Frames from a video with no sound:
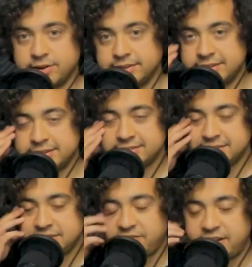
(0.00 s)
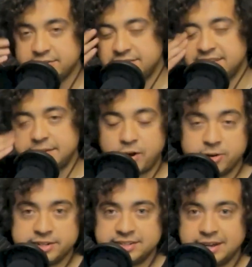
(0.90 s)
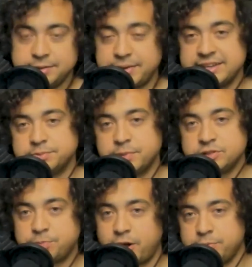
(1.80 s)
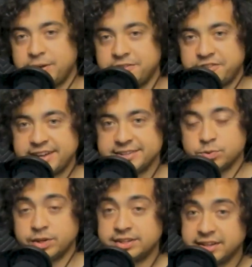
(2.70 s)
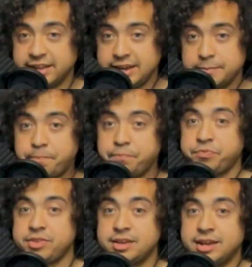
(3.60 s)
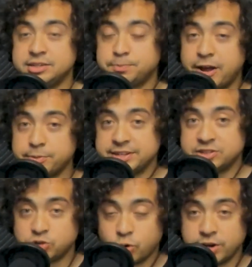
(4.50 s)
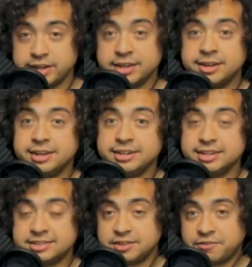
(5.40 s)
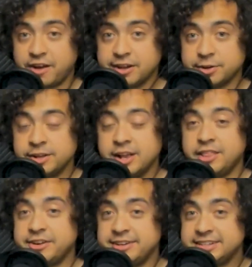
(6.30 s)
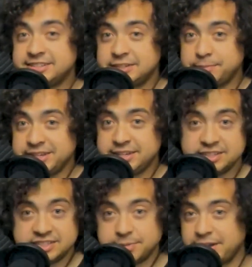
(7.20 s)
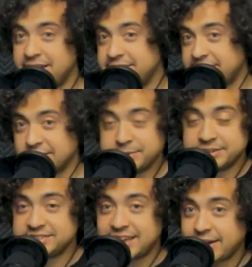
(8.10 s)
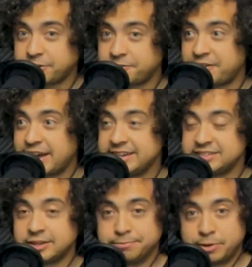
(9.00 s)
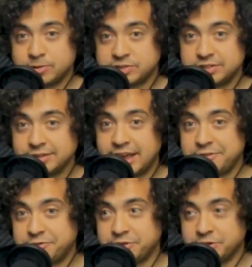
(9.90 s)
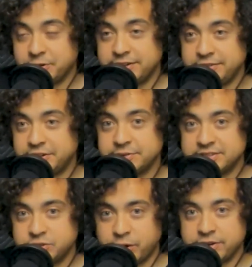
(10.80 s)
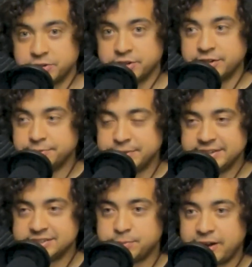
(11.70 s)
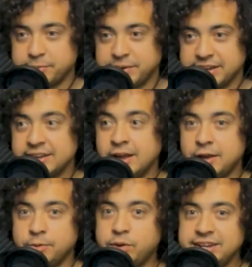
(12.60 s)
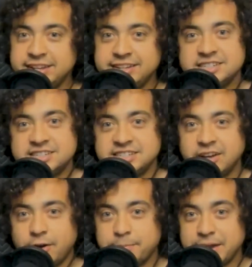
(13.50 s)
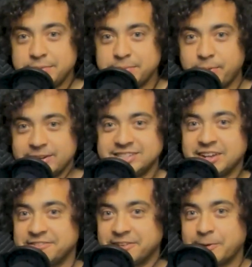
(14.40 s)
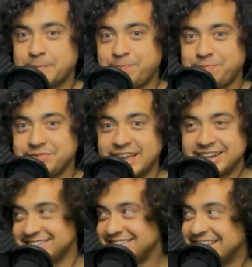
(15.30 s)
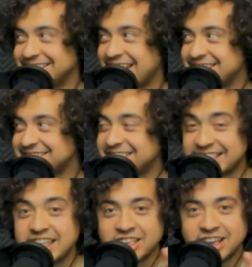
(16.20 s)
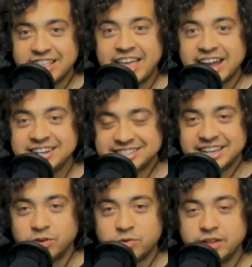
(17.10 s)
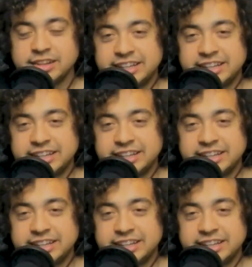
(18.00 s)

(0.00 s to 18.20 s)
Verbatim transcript: This this follows the same archetype as most Spider-Man fans would claim a Spider-Man story needs to follow. There needs to be some kind of element of sacrifice of personal life for the great, you know, this greater good of being Spider-Man we need to see our baby boy suffer. That is it. That is. I was that, gonna say that is it. Like